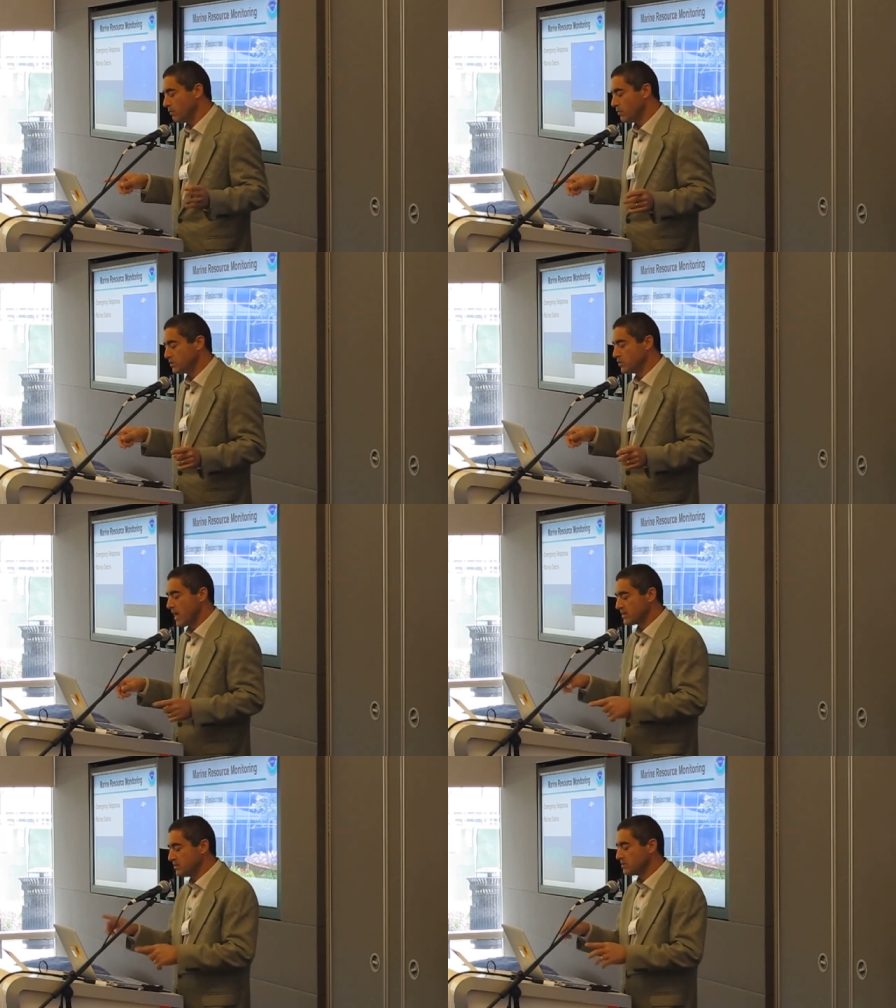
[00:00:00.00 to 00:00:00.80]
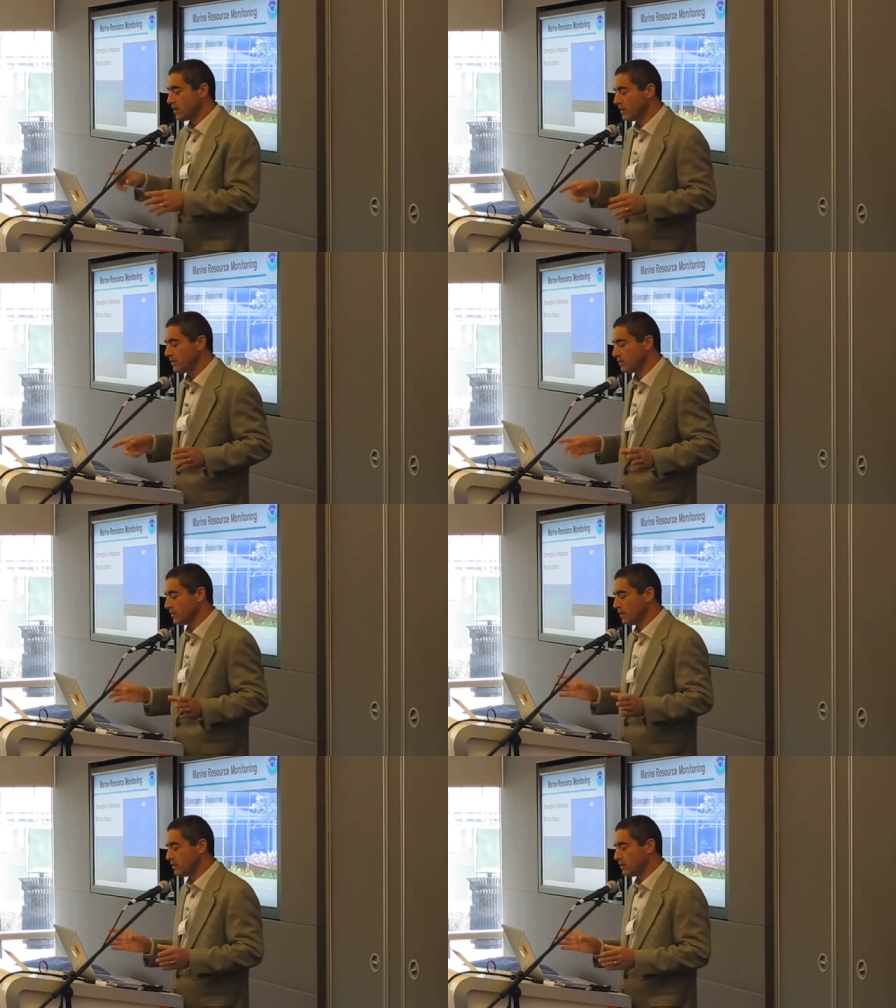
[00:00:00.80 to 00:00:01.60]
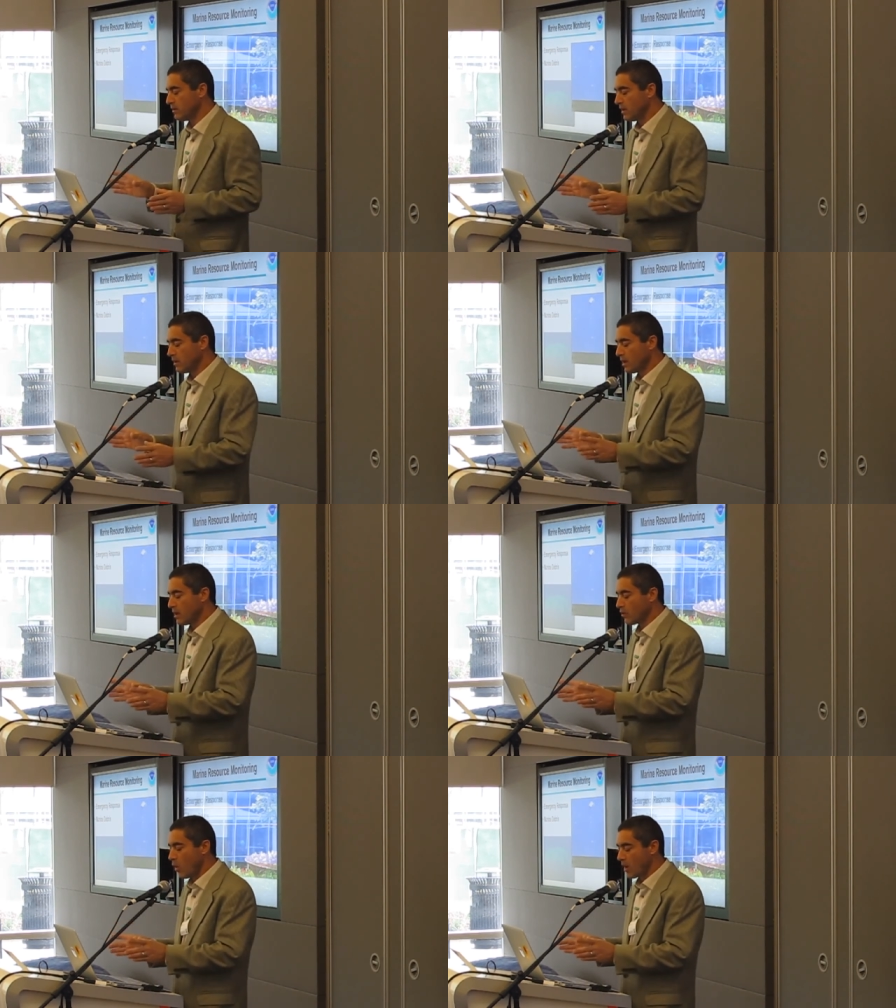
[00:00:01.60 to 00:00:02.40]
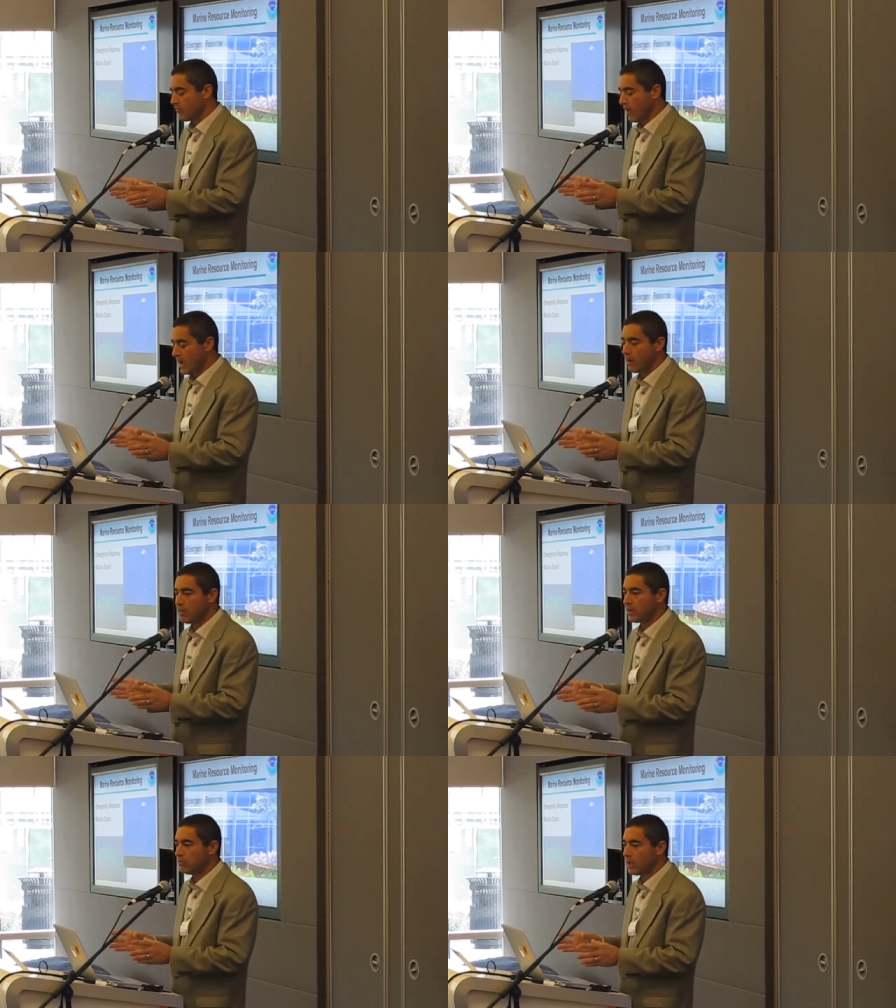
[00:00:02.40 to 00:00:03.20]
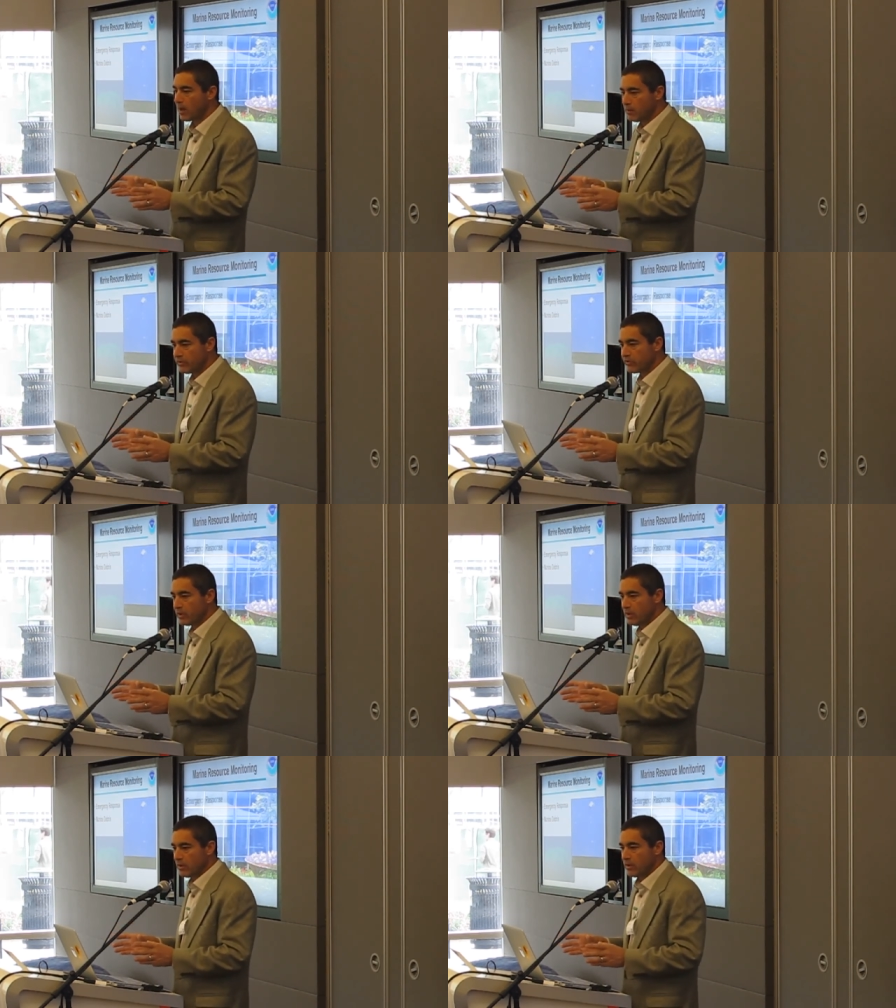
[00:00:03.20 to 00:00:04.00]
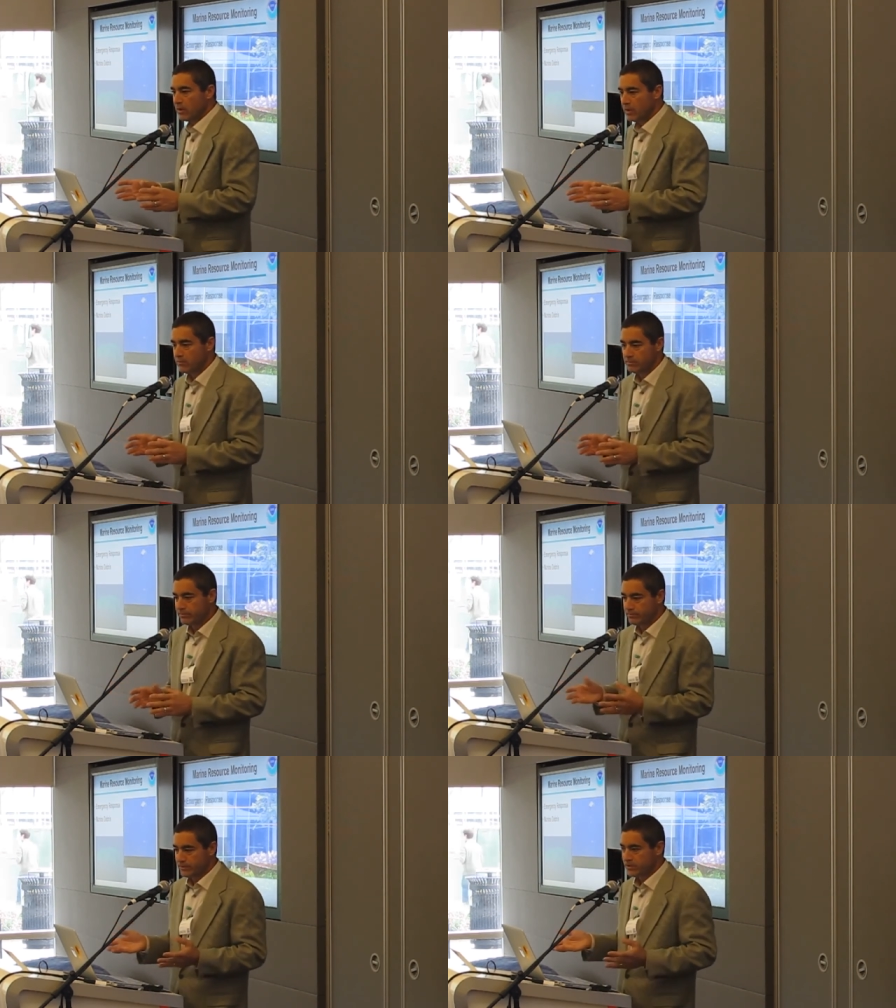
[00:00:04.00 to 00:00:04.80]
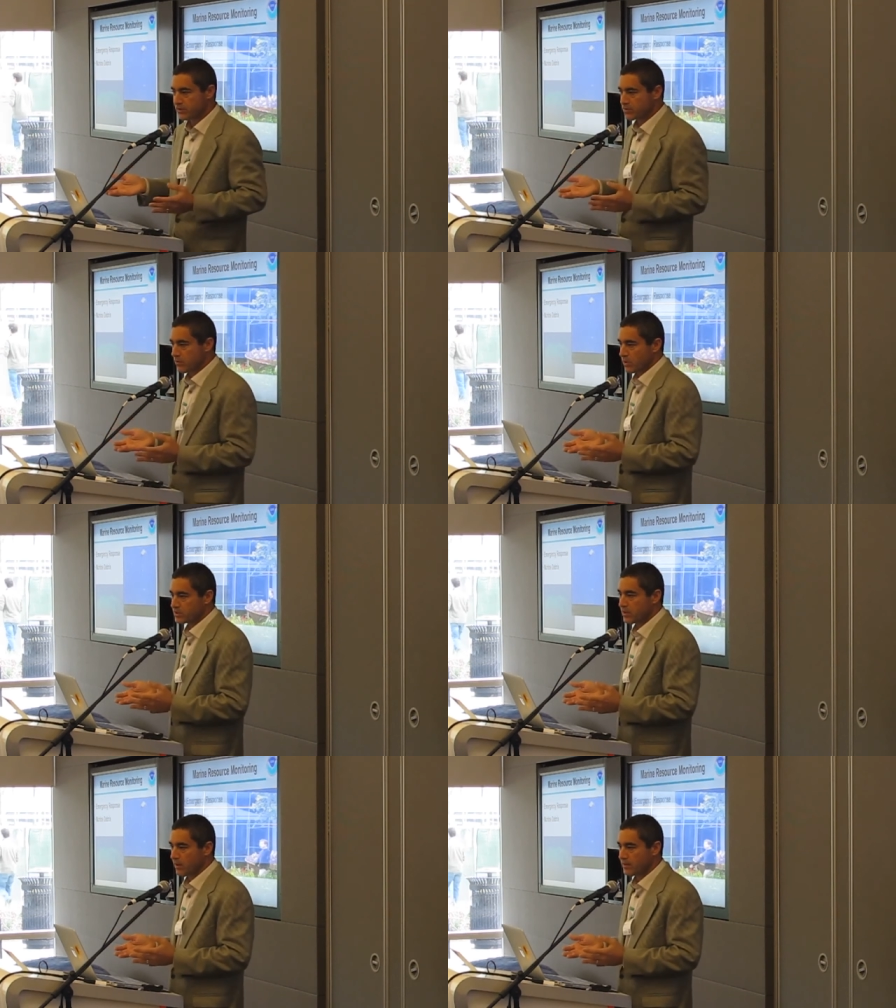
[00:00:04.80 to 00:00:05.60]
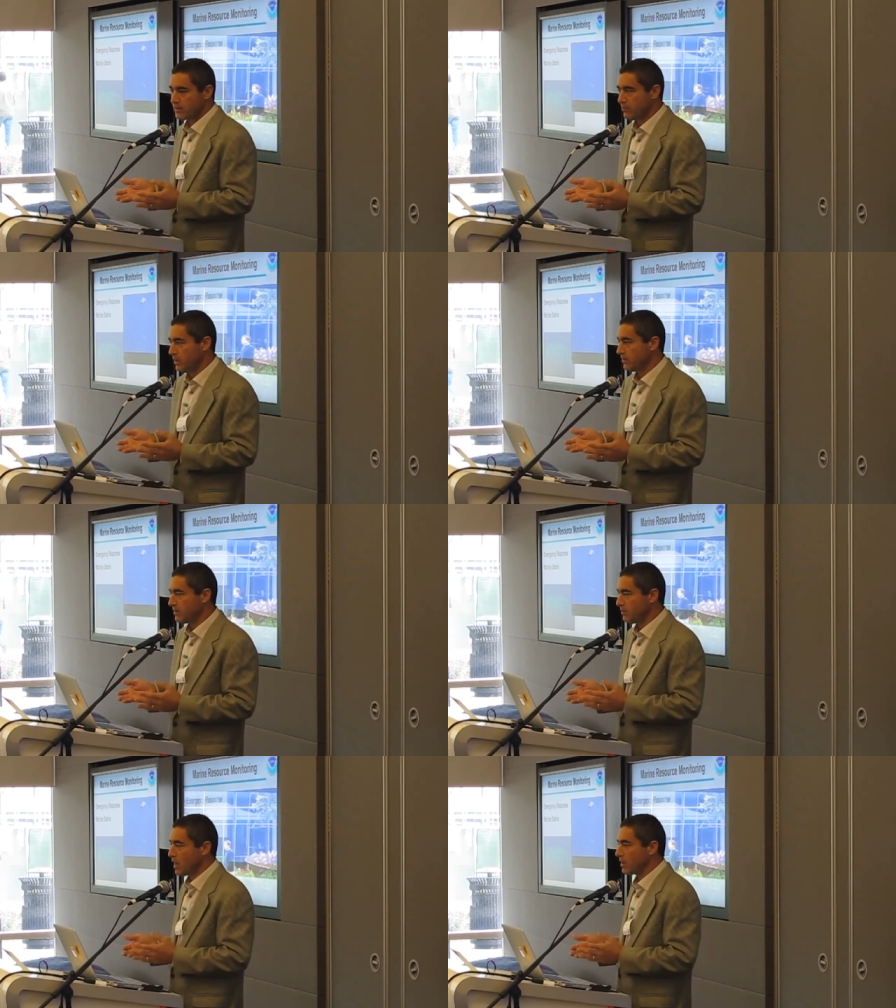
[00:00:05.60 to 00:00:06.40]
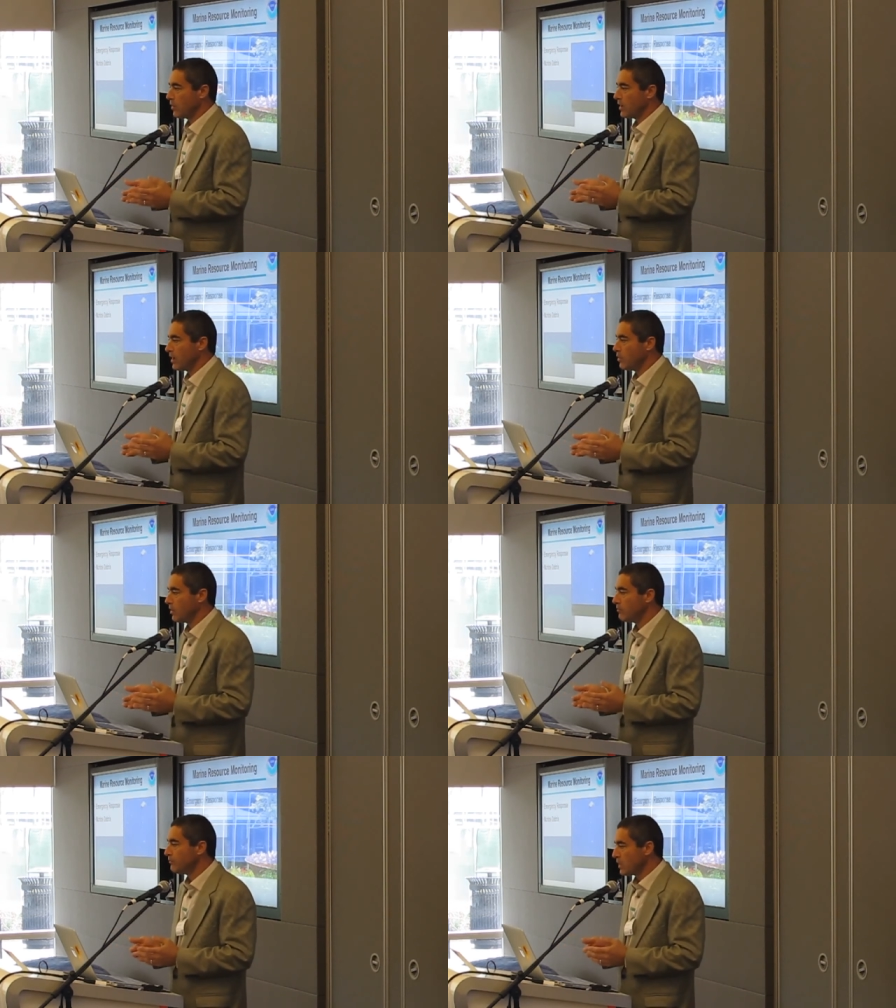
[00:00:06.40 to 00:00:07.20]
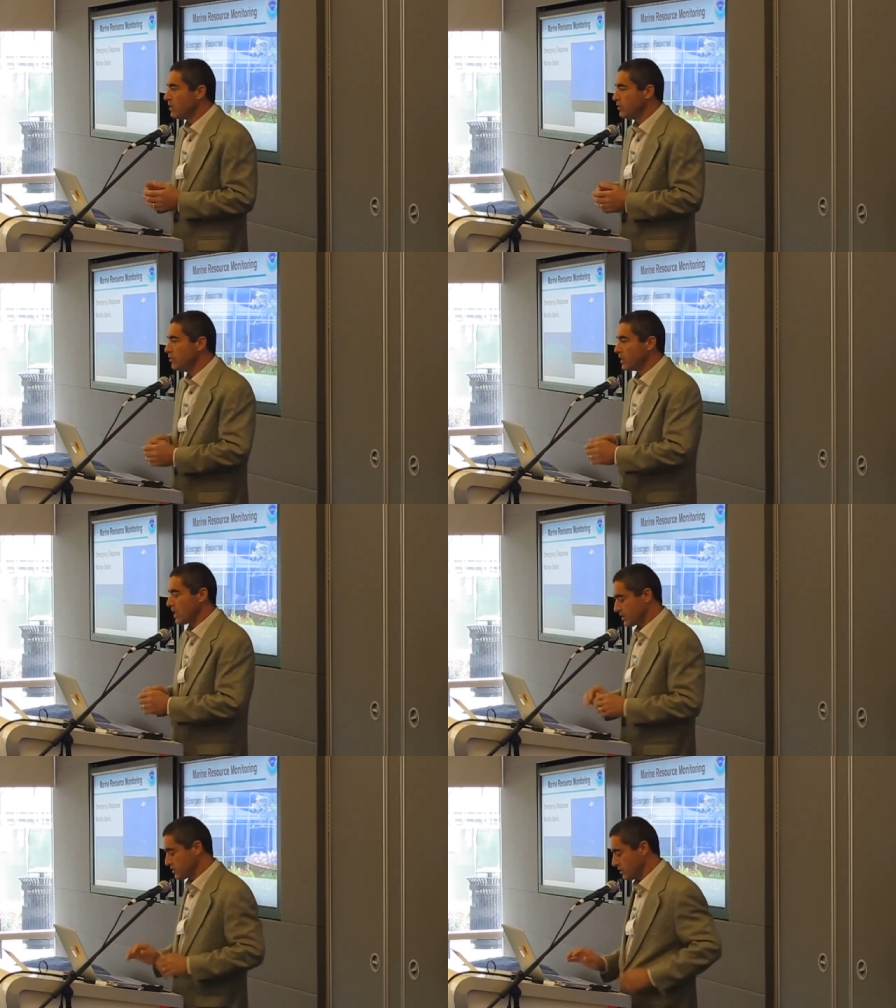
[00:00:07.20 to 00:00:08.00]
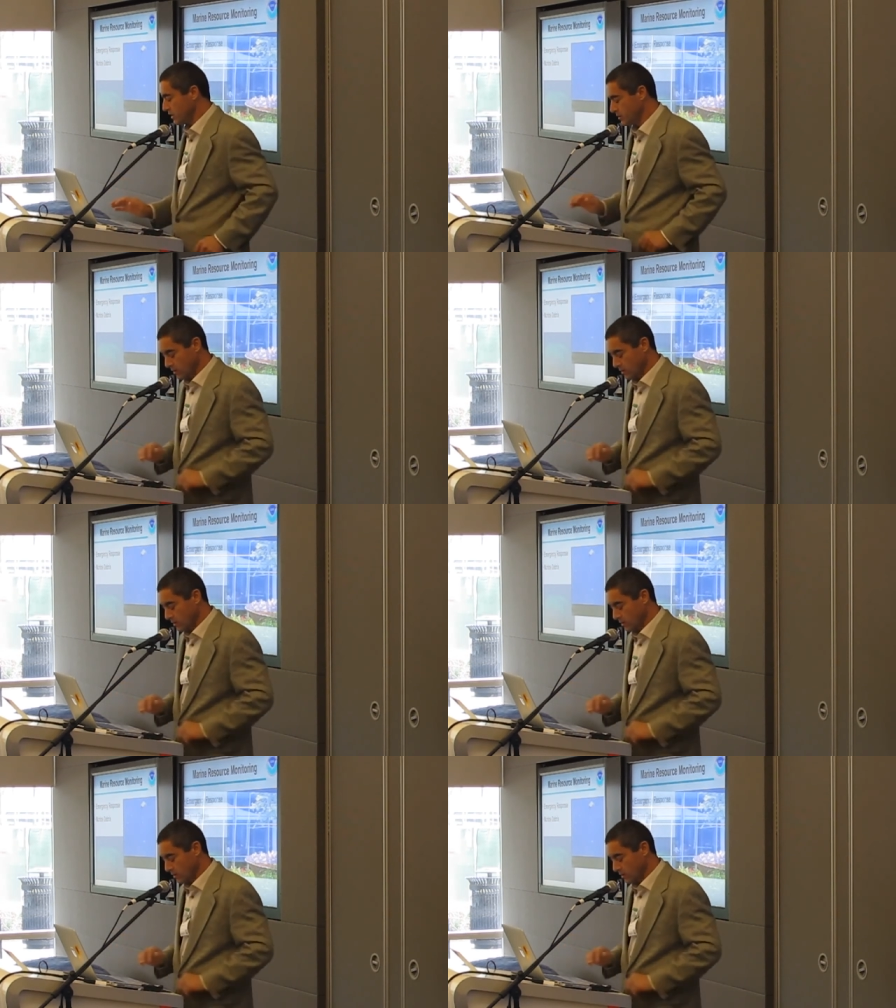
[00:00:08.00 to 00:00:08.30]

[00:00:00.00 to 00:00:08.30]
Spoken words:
put 2 axes on it and quantify how big a blob is. This is where you're starting to beat the Mach 1 island. You can actually